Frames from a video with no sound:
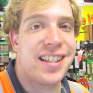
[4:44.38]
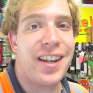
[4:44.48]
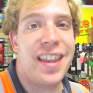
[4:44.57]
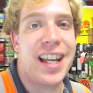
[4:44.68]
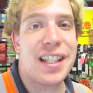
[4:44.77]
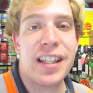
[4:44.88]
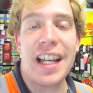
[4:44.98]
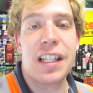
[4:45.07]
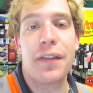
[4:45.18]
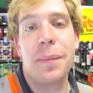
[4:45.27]
So
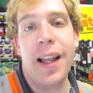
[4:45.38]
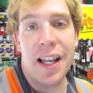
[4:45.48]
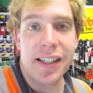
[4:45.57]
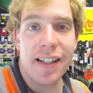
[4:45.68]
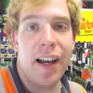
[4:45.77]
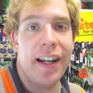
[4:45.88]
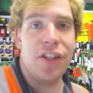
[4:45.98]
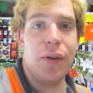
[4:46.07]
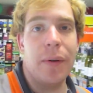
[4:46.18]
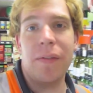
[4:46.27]
that's from last night,
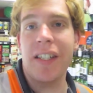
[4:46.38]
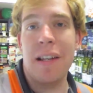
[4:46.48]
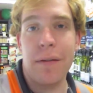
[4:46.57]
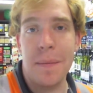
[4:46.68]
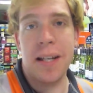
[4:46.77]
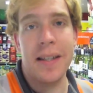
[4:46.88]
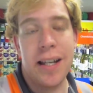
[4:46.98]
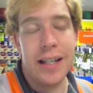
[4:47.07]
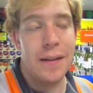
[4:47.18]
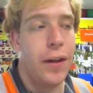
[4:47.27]
as you would have seen from
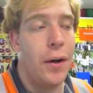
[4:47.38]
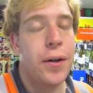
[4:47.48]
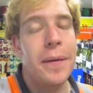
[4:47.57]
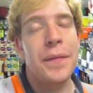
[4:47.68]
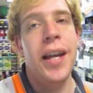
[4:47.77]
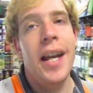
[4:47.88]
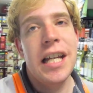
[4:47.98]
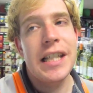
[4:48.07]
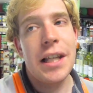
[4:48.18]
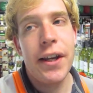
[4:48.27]
yesterday's vlog.
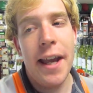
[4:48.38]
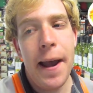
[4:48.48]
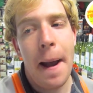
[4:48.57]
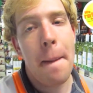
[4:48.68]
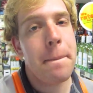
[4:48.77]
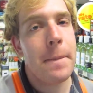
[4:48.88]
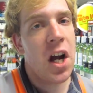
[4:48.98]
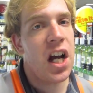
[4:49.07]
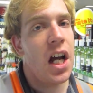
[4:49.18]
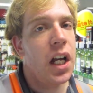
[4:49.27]
So yeah,
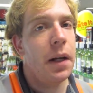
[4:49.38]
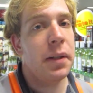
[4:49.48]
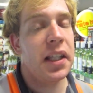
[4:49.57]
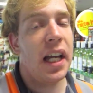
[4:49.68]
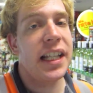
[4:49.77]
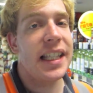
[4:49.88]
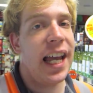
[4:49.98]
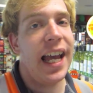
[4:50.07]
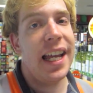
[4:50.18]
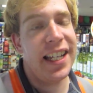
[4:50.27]
besides
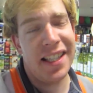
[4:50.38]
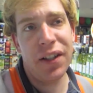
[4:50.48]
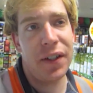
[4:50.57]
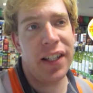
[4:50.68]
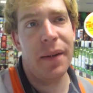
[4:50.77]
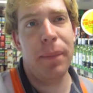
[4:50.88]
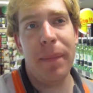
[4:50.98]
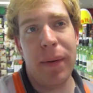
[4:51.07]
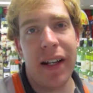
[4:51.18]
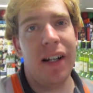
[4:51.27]
that, he's looking a
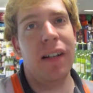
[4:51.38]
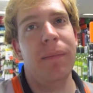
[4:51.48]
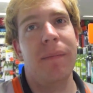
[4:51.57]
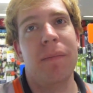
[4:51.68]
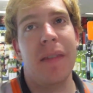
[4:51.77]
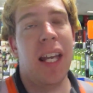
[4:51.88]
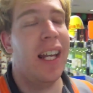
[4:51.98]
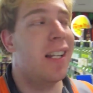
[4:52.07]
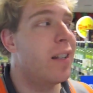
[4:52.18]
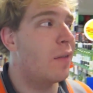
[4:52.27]
bit better,
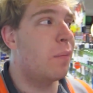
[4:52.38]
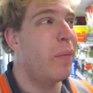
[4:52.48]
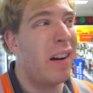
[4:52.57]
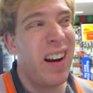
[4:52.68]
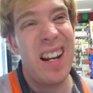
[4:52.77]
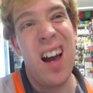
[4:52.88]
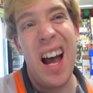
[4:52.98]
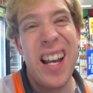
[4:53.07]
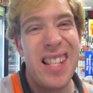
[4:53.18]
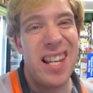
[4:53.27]
and we're out of
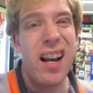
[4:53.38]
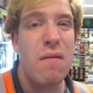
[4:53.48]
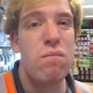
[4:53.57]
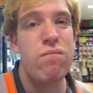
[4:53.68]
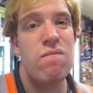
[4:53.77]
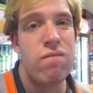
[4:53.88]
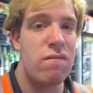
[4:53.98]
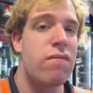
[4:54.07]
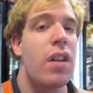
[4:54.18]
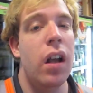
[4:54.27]
ice here,
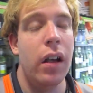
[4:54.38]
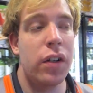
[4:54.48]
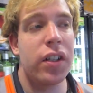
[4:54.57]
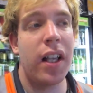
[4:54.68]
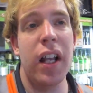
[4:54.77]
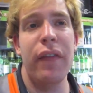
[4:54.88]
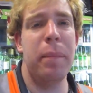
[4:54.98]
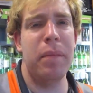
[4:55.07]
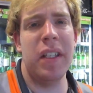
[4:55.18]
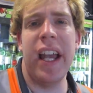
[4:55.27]
which is kind of
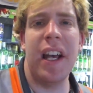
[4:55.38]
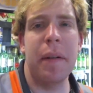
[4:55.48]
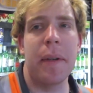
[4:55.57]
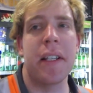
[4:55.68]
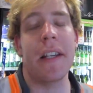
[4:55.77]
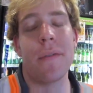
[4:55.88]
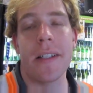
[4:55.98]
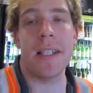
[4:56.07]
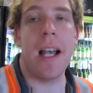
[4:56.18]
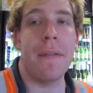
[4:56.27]
a downer because
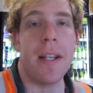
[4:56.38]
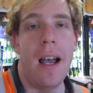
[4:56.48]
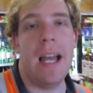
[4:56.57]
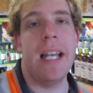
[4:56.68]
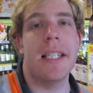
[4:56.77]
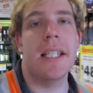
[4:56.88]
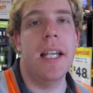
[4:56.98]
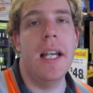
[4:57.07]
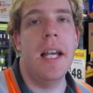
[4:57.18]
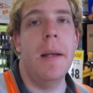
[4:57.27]
everyone's after ice,
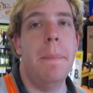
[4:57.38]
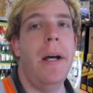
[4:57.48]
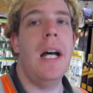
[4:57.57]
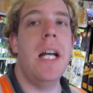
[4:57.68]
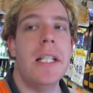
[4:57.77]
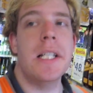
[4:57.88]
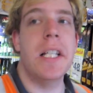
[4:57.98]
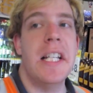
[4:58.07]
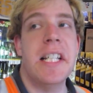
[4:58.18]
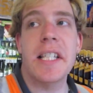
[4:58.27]
but
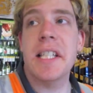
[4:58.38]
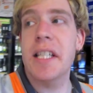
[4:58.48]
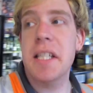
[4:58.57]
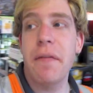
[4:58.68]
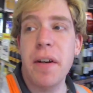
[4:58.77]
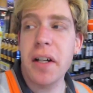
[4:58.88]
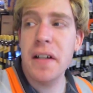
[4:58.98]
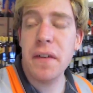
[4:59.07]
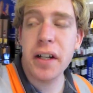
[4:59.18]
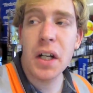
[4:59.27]
it's
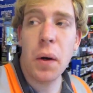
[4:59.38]
very, very